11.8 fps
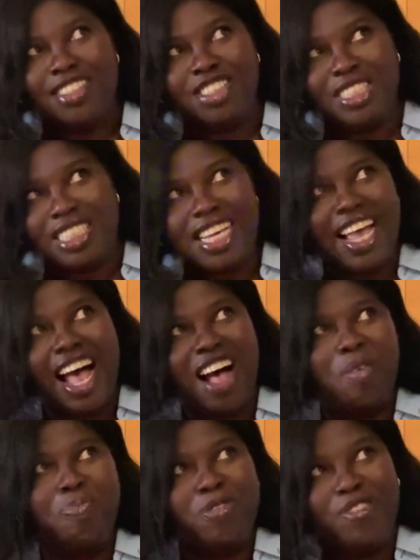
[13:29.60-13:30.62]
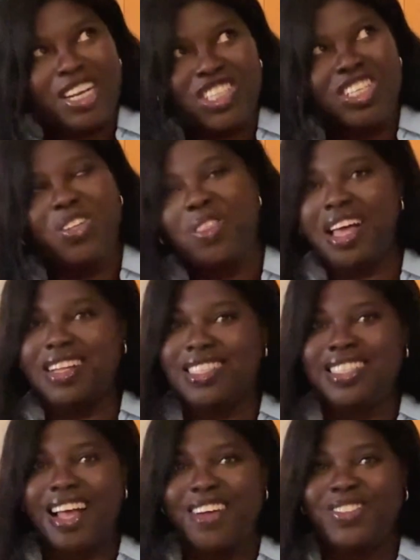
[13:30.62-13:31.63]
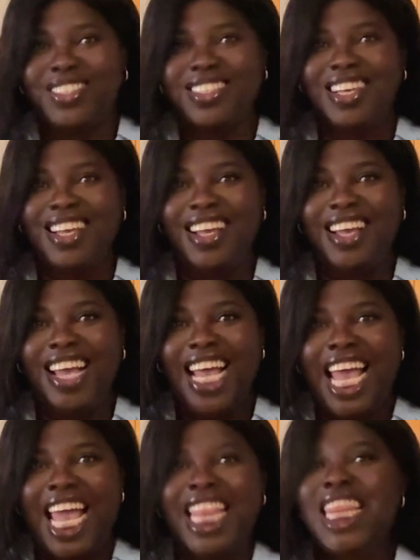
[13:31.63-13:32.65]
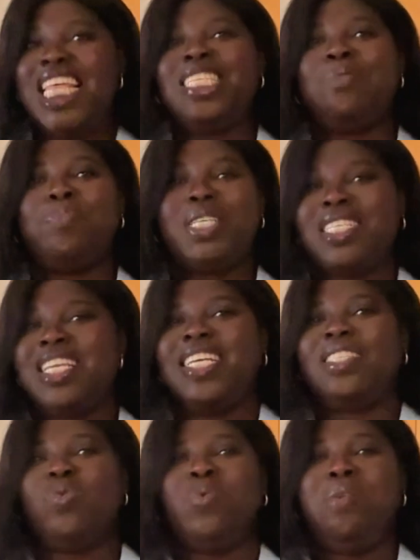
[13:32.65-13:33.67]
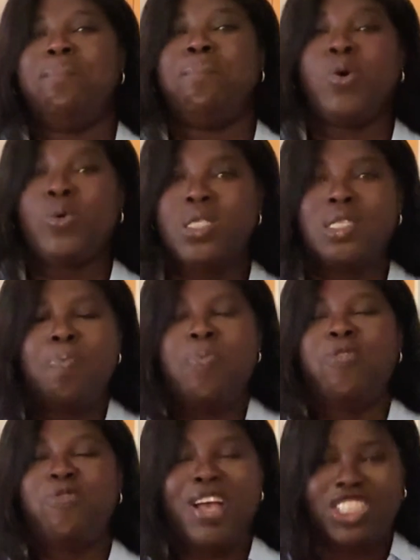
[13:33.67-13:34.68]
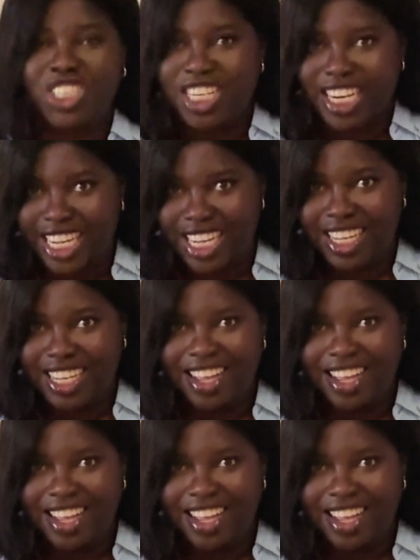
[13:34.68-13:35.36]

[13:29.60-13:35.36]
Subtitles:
Do you see how professional that sounds? In this business, we boast professionally.